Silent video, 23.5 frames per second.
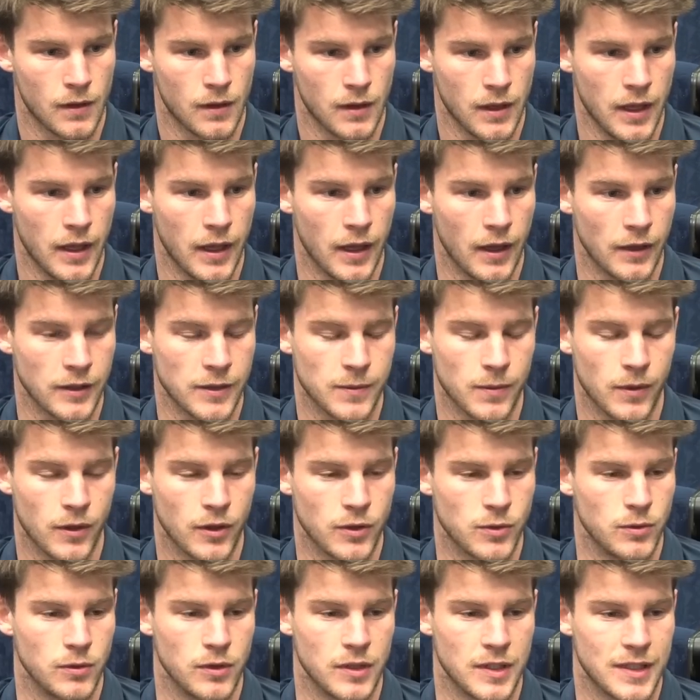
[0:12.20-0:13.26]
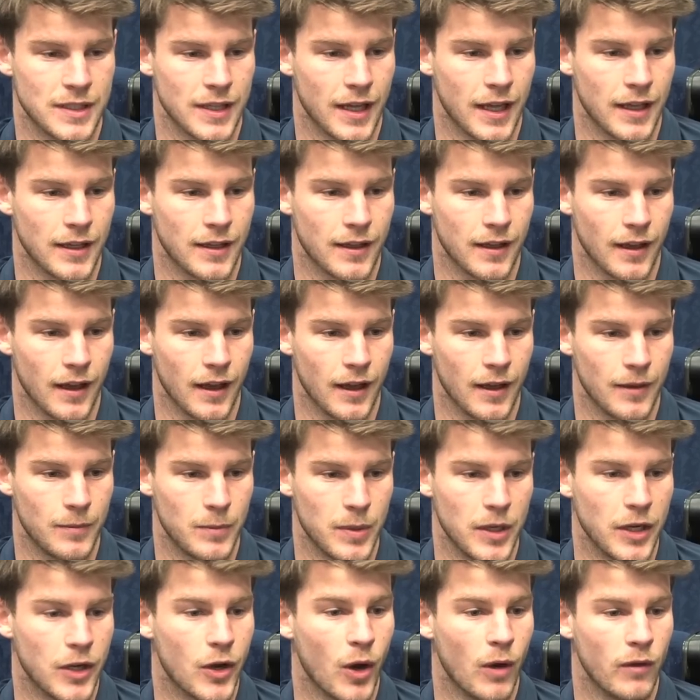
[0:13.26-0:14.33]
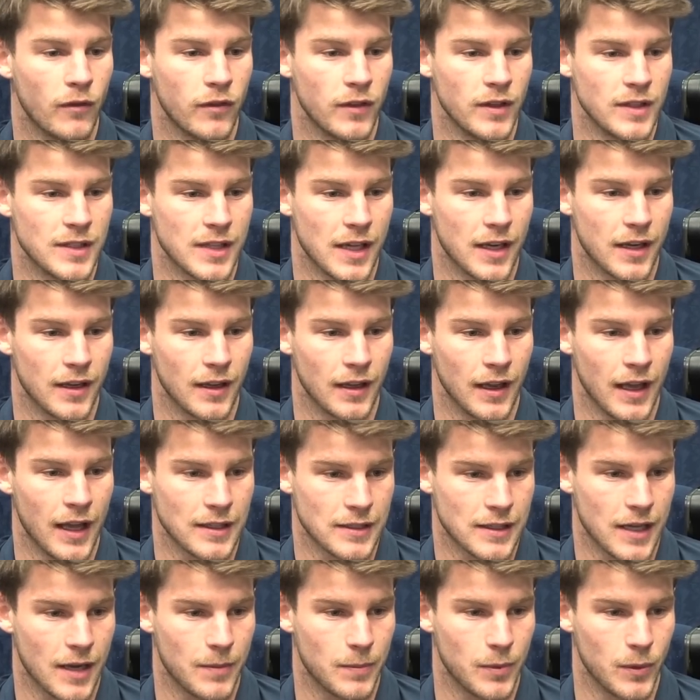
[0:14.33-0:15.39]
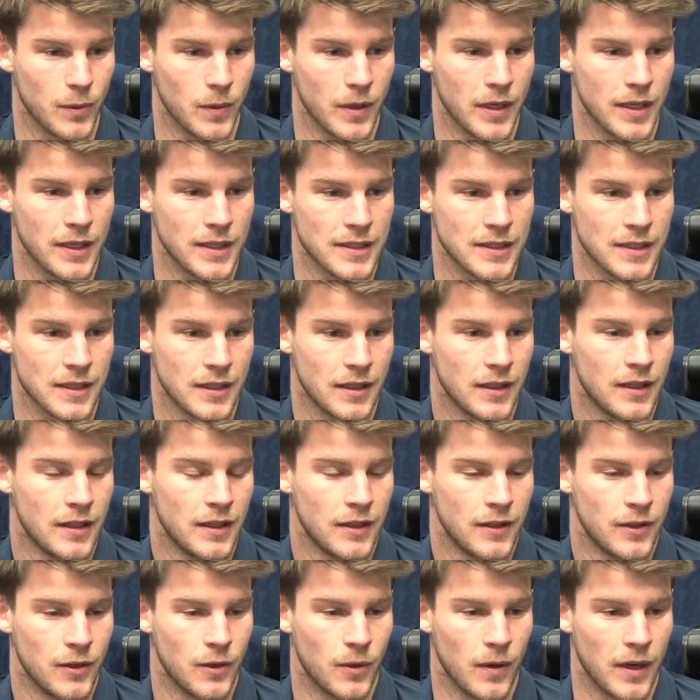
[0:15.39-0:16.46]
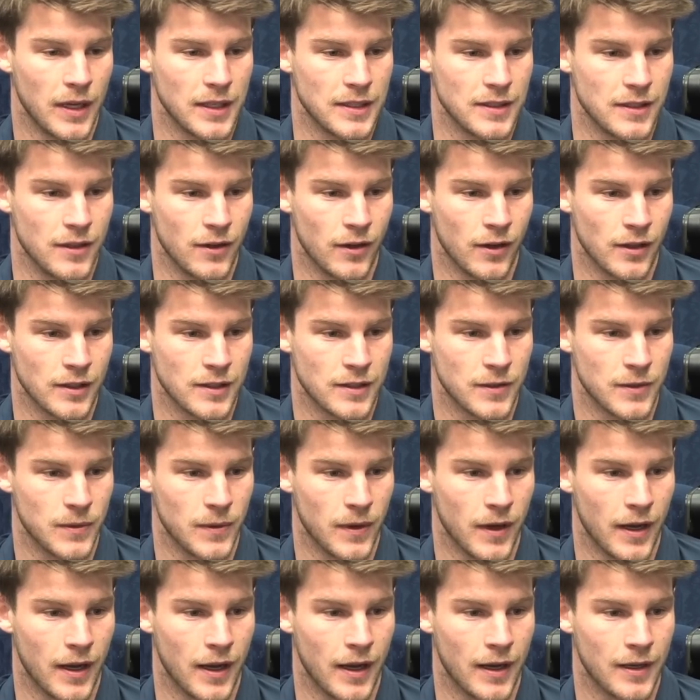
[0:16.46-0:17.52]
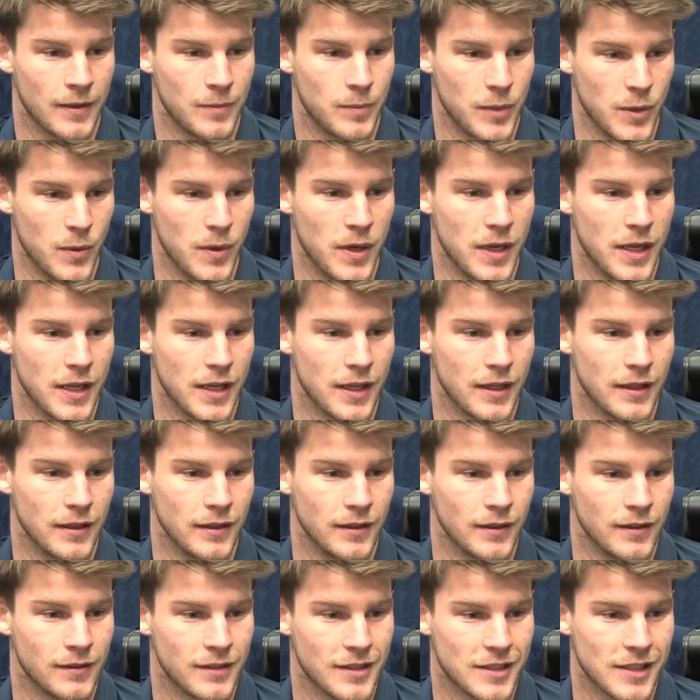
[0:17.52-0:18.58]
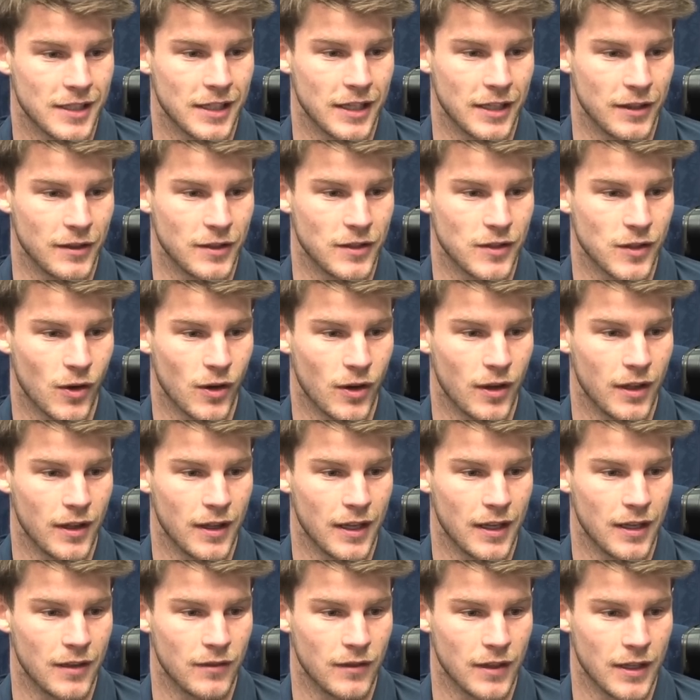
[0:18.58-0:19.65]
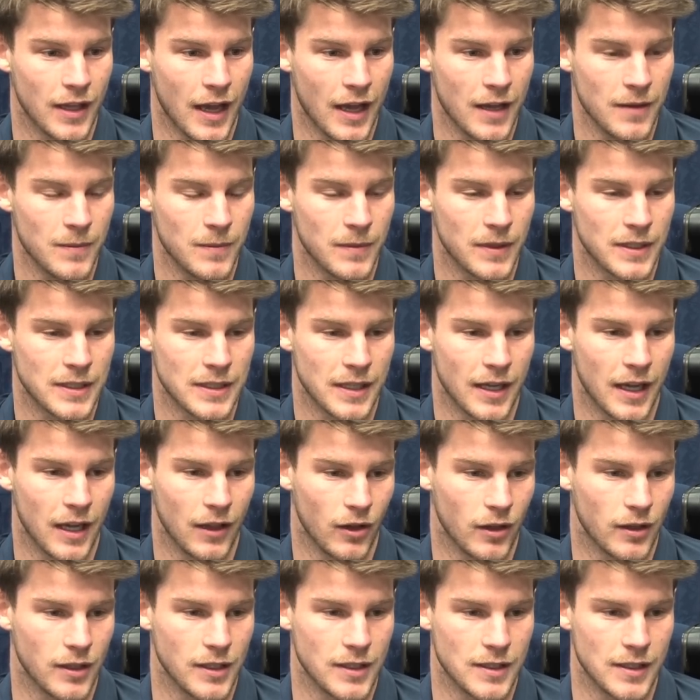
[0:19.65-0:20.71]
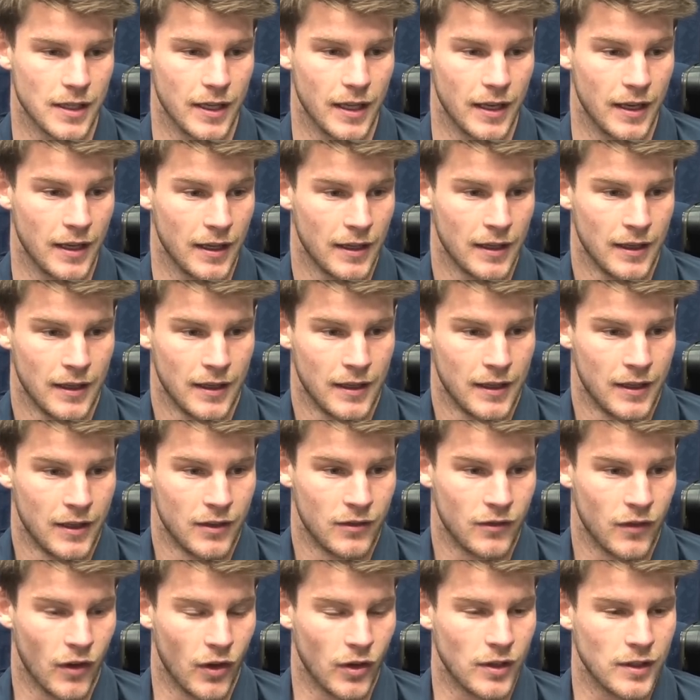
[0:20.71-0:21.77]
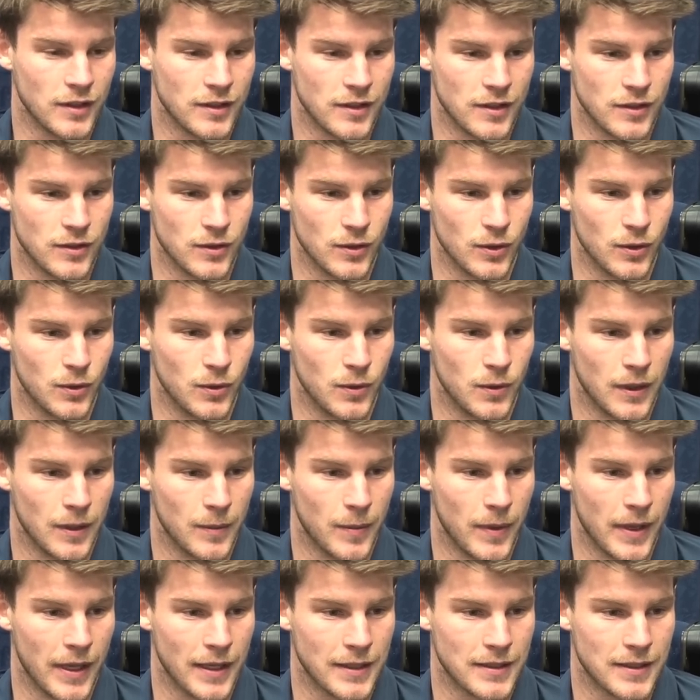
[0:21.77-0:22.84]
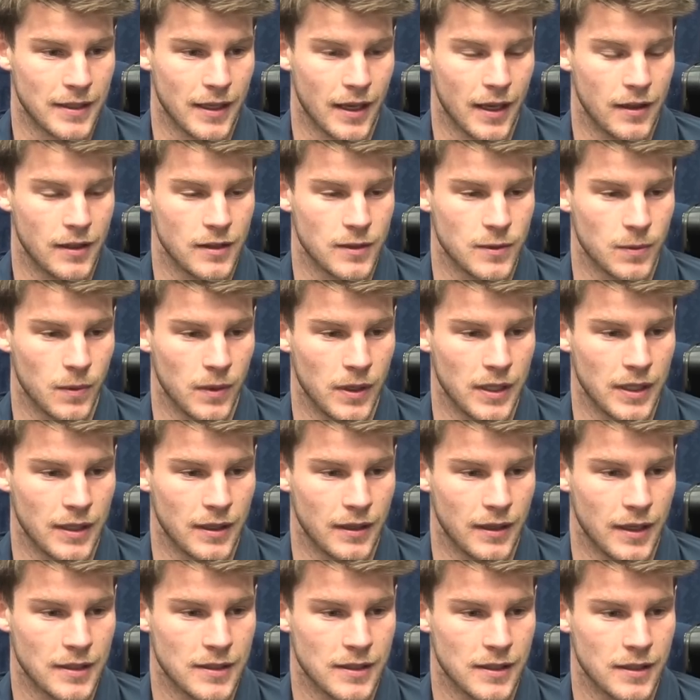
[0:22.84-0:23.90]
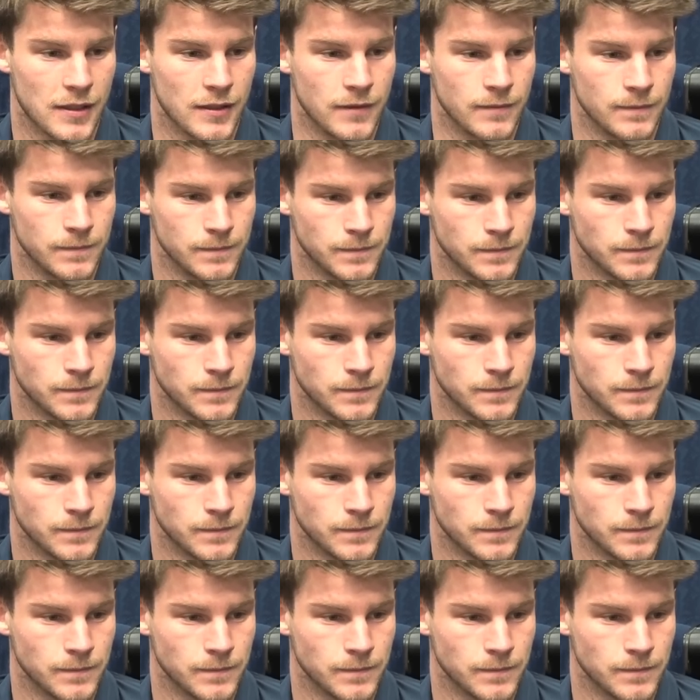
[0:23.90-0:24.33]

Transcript: Yeah, I suppose we'll just take a bit of confidence out of the last couple of weeks. Always nice to be winning and singing the song at the end of the game, but like you said, focus is all about this week in Essendon.